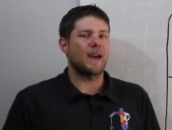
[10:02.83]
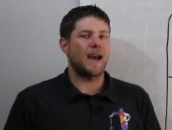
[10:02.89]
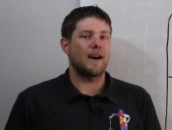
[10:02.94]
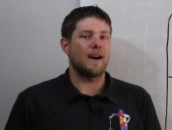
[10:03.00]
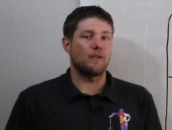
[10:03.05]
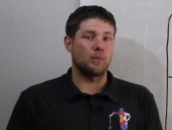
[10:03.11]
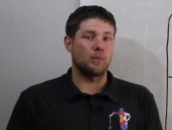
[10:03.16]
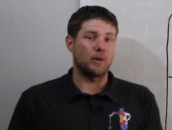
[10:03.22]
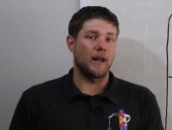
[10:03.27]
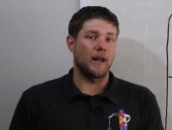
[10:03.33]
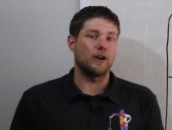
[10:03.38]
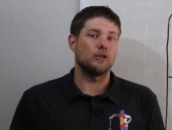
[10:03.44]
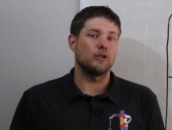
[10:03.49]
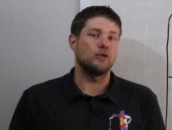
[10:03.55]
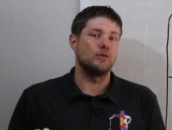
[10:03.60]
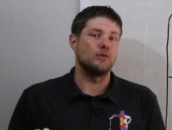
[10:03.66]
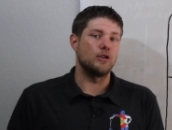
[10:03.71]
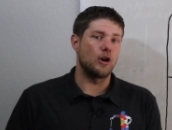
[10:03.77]
to have a
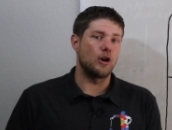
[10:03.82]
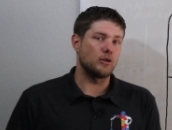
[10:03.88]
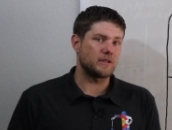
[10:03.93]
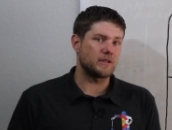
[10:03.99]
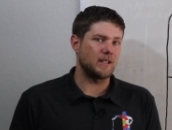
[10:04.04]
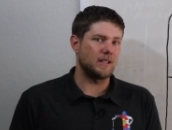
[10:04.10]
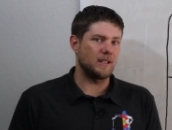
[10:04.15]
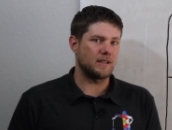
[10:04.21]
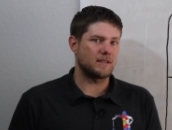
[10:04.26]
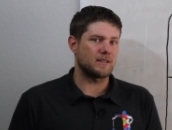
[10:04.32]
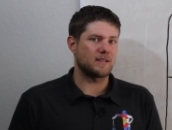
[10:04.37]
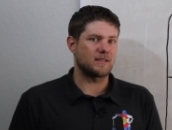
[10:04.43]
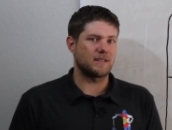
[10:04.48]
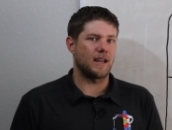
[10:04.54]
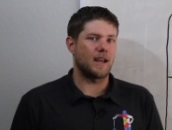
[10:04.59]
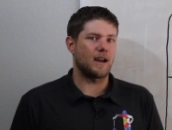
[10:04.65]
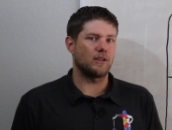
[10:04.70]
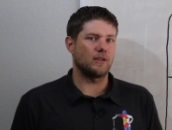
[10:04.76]
player who knows he needs to
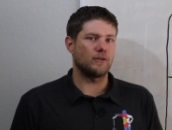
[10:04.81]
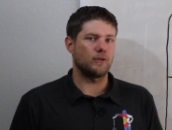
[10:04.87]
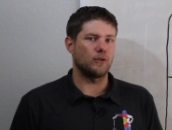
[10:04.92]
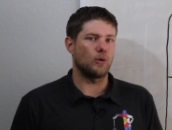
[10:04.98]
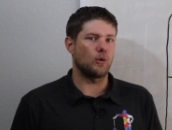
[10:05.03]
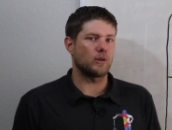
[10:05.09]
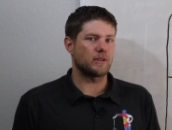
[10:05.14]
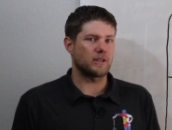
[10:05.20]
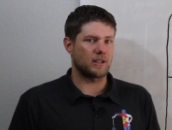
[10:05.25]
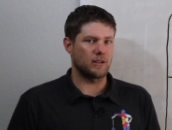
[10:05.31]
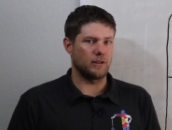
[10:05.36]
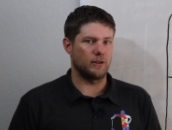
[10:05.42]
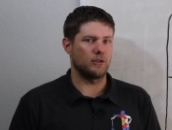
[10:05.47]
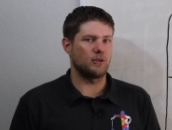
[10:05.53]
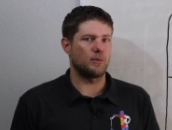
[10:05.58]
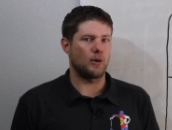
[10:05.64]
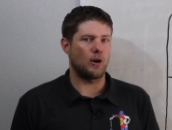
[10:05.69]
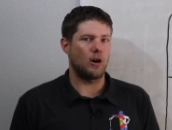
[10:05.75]
stay on the floor to
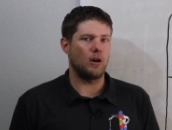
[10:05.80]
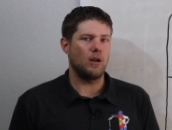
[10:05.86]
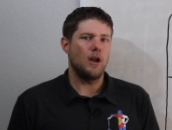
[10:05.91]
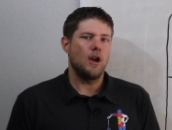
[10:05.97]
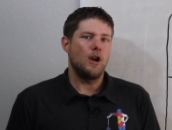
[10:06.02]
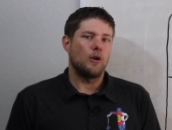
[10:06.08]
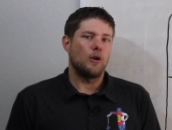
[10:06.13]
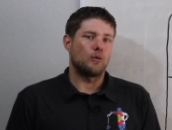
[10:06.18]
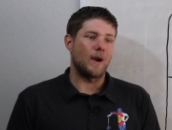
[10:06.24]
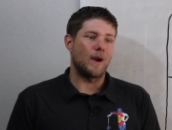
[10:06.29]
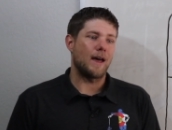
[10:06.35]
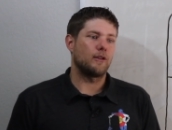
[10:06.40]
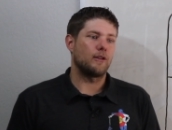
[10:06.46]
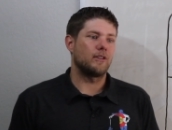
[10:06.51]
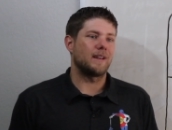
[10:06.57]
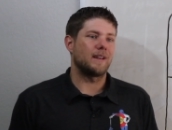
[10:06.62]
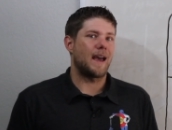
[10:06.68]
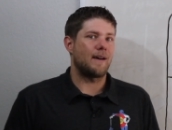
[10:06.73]
clear the ball
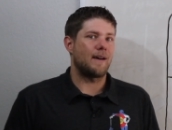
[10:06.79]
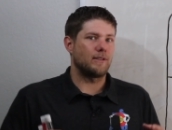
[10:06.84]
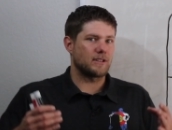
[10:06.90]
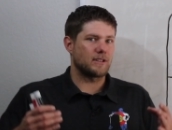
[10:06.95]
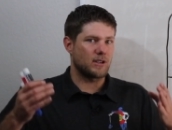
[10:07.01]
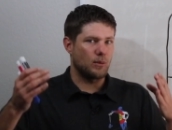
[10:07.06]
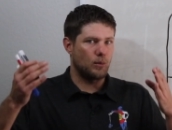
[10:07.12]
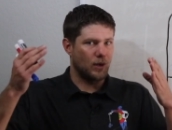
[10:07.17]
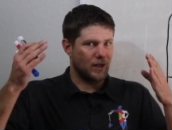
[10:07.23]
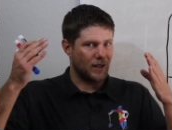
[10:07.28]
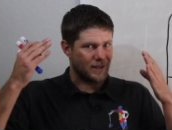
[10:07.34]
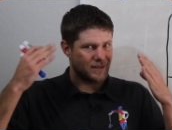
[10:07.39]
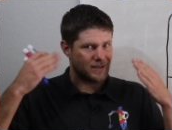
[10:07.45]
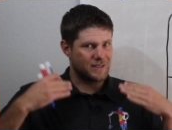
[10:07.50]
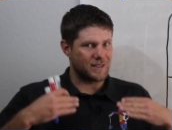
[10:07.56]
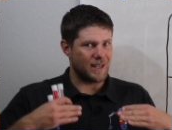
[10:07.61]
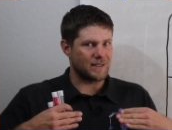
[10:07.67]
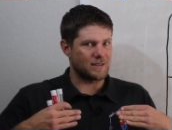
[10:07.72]
rather than having someone
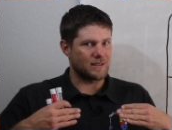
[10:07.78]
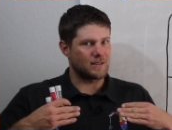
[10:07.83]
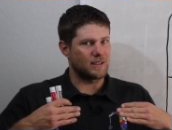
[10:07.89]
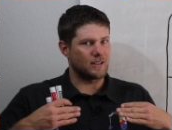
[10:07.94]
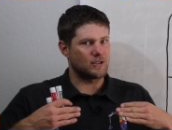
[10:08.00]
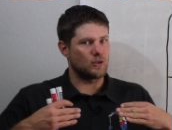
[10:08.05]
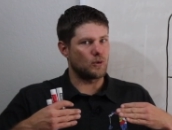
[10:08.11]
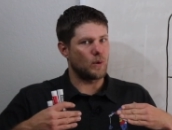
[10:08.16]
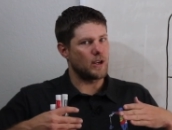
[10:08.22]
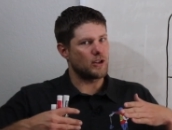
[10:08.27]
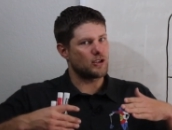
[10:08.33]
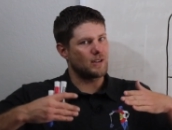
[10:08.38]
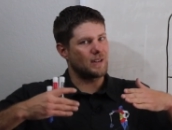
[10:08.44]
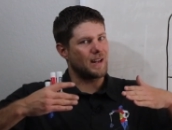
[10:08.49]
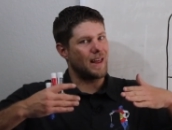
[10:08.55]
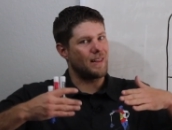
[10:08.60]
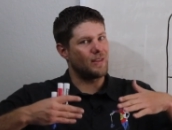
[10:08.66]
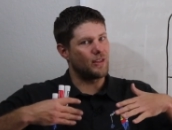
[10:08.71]
assess a
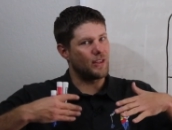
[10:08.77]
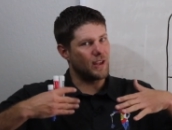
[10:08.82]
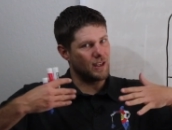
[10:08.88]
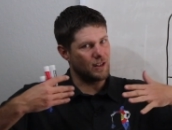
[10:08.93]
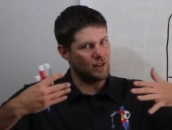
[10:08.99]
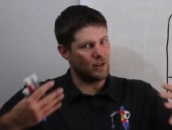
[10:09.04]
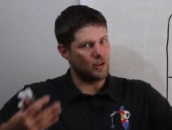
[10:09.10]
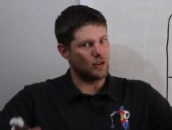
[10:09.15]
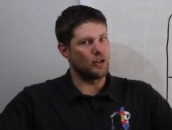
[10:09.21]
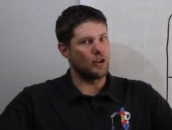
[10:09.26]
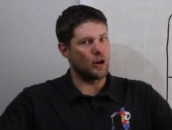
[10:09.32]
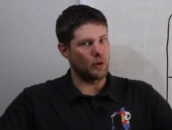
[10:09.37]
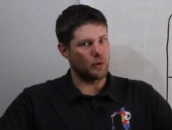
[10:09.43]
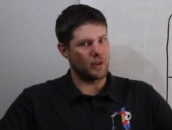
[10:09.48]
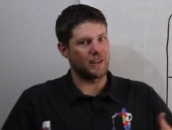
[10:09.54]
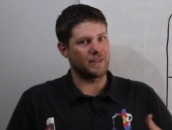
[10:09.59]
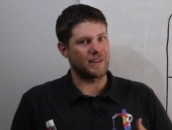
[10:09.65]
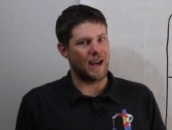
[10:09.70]
situation and then
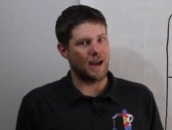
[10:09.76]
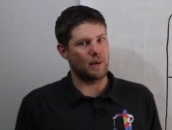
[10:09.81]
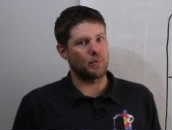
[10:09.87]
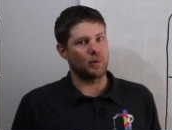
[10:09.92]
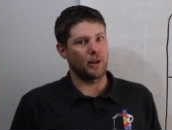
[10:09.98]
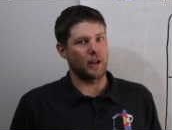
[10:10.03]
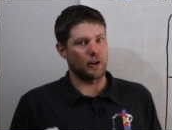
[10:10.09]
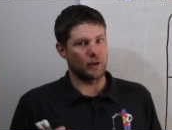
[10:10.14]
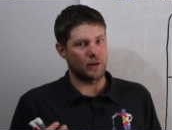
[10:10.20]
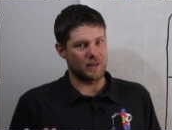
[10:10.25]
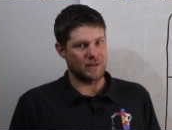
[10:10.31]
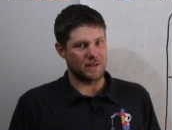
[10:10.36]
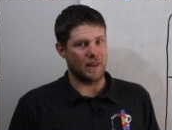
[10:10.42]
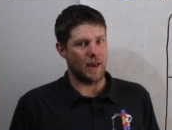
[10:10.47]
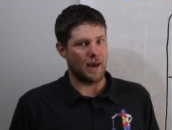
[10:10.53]
know that that player is